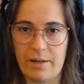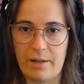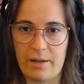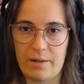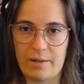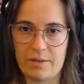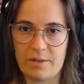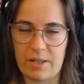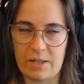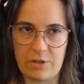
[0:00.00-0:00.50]

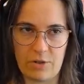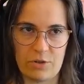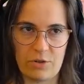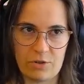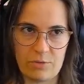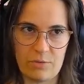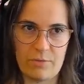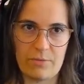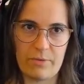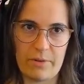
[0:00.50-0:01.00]
because I don't do
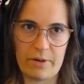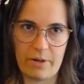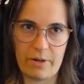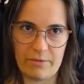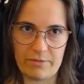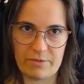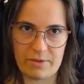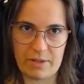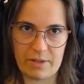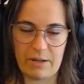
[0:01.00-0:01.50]
it very
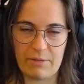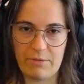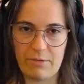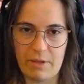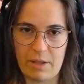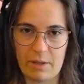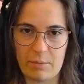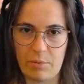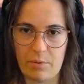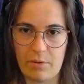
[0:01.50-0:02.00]
often. I feel
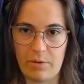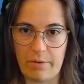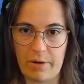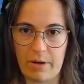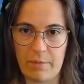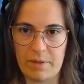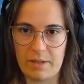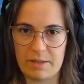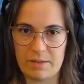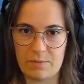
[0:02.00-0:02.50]
like
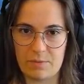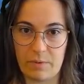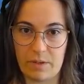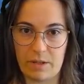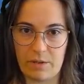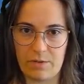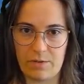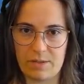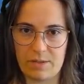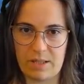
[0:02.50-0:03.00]
programming is one of
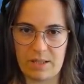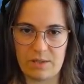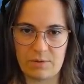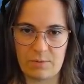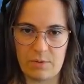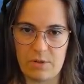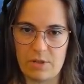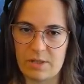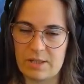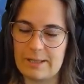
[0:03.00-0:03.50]
those things where
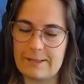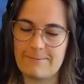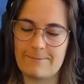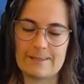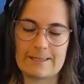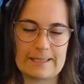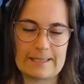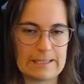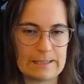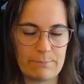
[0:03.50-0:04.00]
you just have to
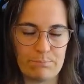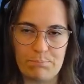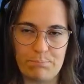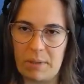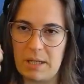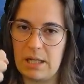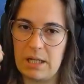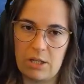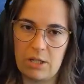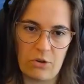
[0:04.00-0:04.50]
keep
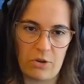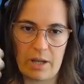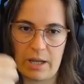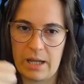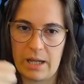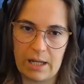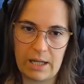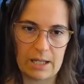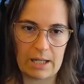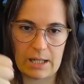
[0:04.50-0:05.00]
beating your
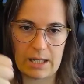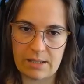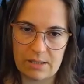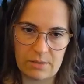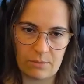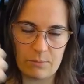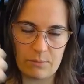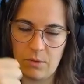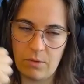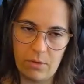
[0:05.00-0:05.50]
head against the
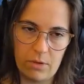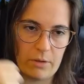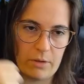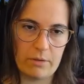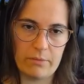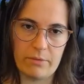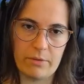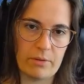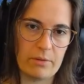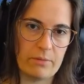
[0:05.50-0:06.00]
wall
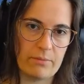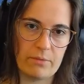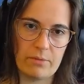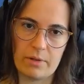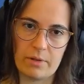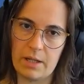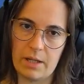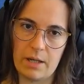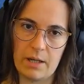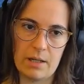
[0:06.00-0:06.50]
over and over
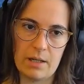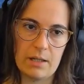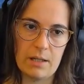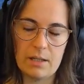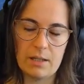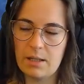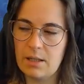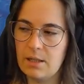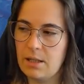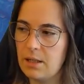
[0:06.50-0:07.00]
again.
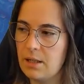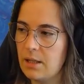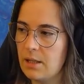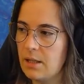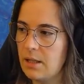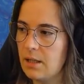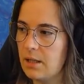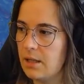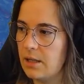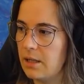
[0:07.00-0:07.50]

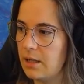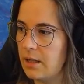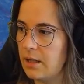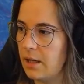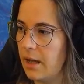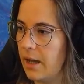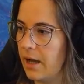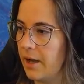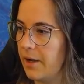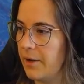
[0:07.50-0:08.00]

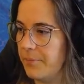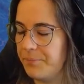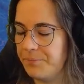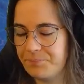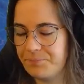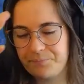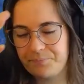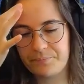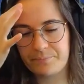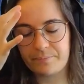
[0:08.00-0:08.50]
Um,
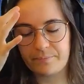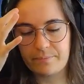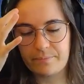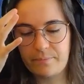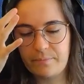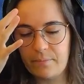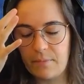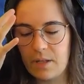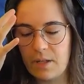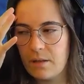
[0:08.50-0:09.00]

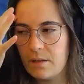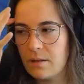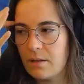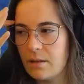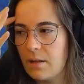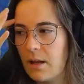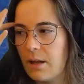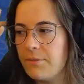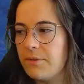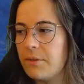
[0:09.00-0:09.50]

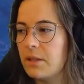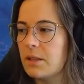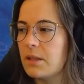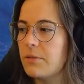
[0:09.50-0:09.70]
I feel like there